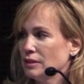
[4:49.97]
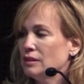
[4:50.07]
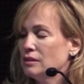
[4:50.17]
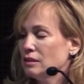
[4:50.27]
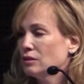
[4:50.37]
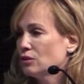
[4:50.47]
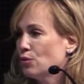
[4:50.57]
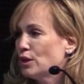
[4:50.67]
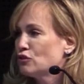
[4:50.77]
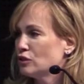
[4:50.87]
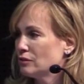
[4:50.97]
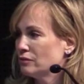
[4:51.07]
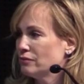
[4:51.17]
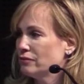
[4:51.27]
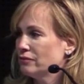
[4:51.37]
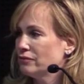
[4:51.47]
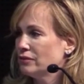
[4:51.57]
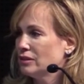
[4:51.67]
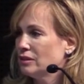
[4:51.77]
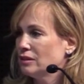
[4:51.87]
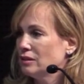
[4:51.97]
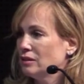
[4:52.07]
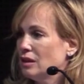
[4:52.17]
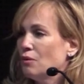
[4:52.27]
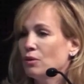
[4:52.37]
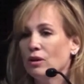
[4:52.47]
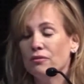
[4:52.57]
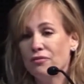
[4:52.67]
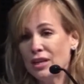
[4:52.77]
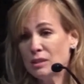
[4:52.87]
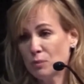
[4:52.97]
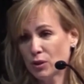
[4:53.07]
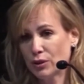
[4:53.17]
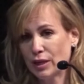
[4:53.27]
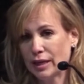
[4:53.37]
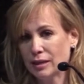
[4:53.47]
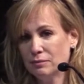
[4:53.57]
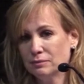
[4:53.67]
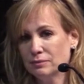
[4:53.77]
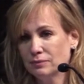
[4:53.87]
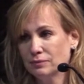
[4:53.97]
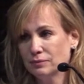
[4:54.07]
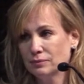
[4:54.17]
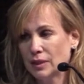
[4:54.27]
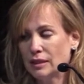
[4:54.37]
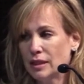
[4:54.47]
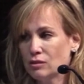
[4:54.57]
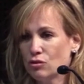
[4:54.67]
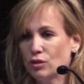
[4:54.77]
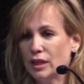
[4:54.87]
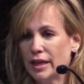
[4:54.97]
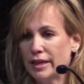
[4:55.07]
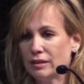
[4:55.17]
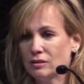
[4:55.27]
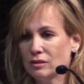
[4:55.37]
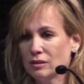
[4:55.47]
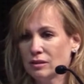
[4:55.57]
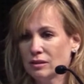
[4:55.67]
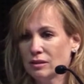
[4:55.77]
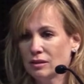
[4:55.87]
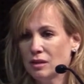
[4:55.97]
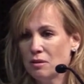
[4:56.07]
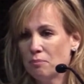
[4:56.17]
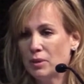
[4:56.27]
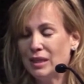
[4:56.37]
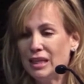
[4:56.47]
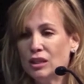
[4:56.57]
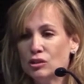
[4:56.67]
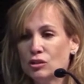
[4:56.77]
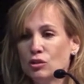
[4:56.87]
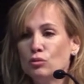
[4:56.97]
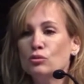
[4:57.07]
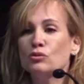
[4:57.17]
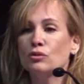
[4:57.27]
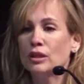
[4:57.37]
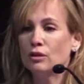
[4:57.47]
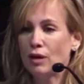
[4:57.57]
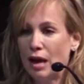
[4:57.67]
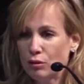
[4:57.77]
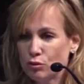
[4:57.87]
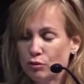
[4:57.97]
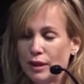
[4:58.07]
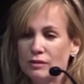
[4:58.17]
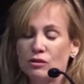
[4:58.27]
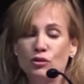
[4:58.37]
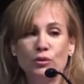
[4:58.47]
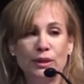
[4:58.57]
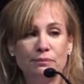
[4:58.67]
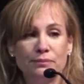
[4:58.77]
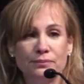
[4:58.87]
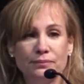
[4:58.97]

This is a good question. Well, on Facebook you can. It takes 30 days. But each user in your household has to do it.